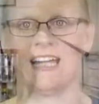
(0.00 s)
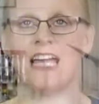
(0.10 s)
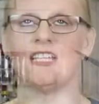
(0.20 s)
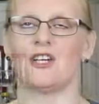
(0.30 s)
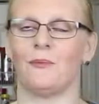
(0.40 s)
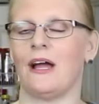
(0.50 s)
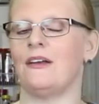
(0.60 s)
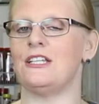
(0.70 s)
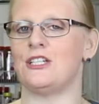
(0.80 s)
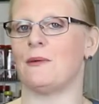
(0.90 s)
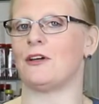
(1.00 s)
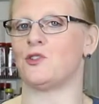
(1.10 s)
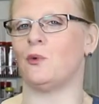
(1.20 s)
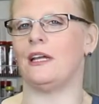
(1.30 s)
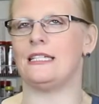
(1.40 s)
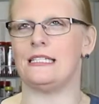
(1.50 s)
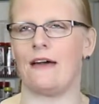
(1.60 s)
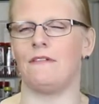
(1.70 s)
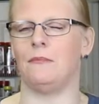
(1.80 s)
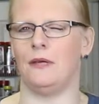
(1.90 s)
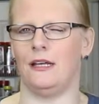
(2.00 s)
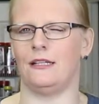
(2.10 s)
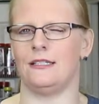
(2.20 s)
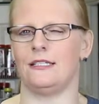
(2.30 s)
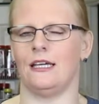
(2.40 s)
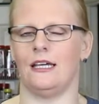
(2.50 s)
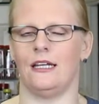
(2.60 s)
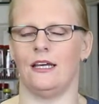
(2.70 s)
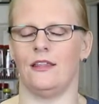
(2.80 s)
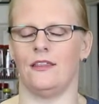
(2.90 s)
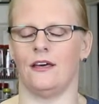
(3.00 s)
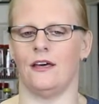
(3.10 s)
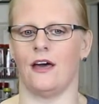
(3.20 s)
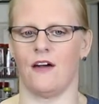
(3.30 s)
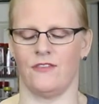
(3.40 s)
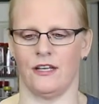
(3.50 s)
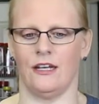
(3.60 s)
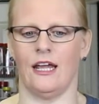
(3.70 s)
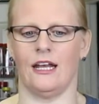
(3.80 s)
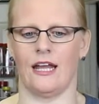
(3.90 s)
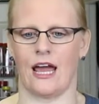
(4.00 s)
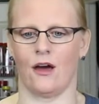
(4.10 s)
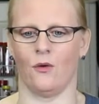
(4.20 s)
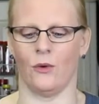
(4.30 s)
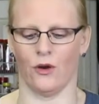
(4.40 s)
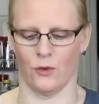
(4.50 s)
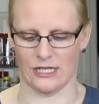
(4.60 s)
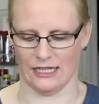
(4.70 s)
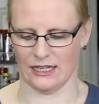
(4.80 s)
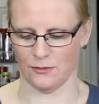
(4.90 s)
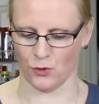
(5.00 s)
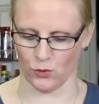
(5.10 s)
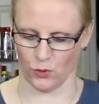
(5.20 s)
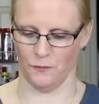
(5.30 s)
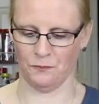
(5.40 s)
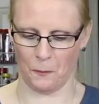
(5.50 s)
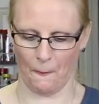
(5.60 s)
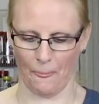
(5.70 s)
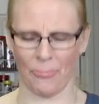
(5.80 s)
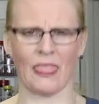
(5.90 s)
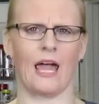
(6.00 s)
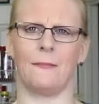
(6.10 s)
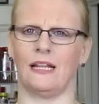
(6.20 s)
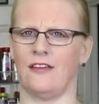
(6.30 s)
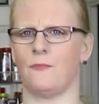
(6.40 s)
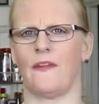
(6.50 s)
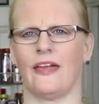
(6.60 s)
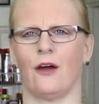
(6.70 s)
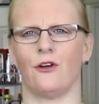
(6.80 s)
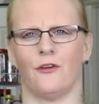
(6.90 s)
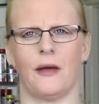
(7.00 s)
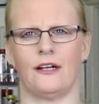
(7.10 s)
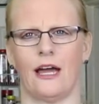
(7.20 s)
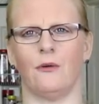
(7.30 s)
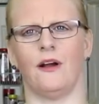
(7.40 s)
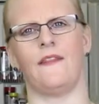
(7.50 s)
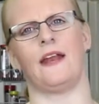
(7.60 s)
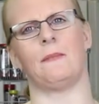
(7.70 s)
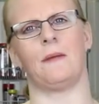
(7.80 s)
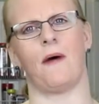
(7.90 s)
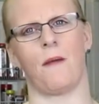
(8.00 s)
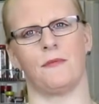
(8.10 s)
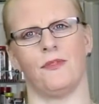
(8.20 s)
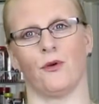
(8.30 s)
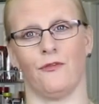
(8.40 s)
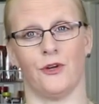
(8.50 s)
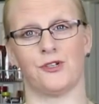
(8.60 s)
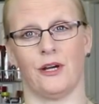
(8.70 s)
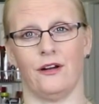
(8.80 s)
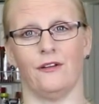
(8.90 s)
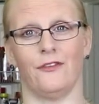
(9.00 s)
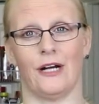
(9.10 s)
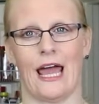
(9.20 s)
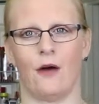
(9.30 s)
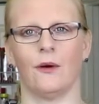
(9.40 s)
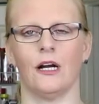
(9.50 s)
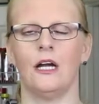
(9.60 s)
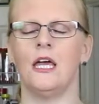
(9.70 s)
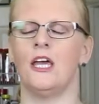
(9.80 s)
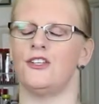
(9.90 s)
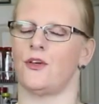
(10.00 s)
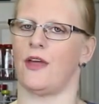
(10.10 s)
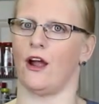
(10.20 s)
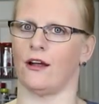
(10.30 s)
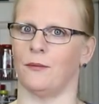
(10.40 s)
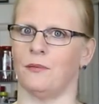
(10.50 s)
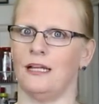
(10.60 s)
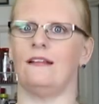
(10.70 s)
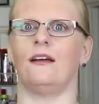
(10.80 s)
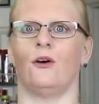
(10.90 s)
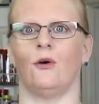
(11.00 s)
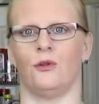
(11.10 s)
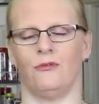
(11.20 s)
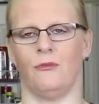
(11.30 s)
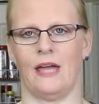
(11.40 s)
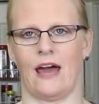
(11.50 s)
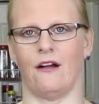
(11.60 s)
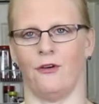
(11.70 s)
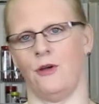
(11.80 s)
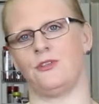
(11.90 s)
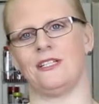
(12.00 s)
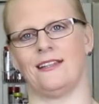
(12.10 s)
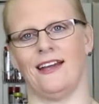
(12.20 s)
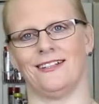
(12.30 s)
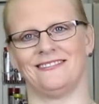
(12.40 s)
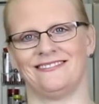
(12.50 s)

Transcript: So our brownies took about 27 minutes in the oven, and now we are going to let them cool. I'm going to leave them on the counter for about an hour, and then I'm going to pop them in the refrigerator for an hour so they are completely cold when we add our cream cheese layer.